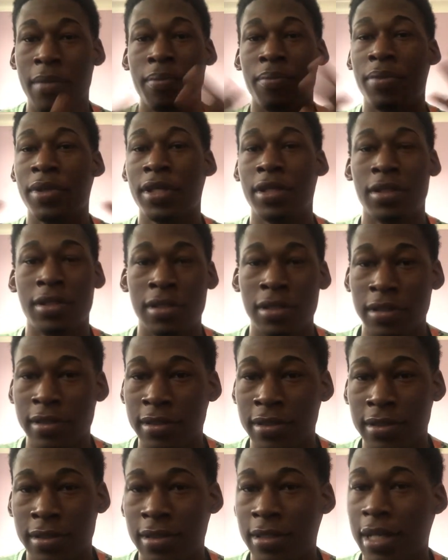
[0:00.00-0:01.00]

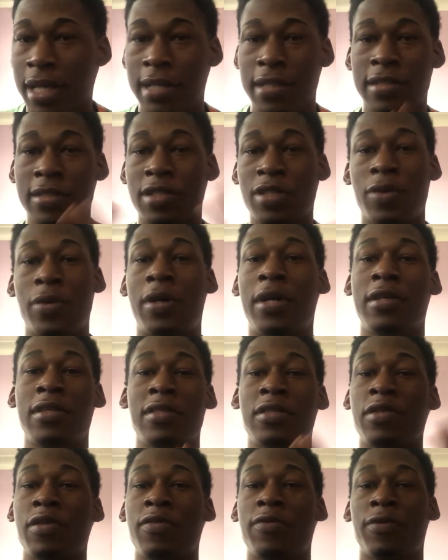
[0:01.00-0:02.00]
bills, and so on and
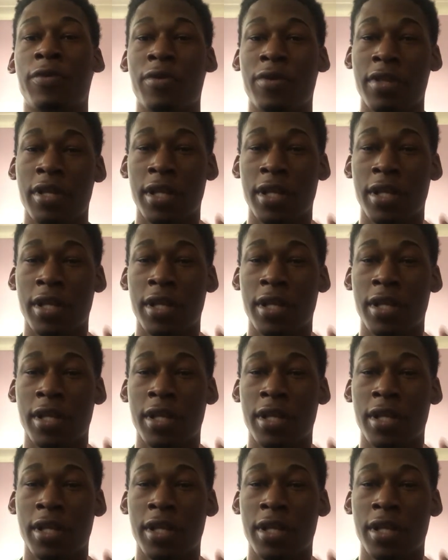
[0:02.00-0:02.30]
so forth.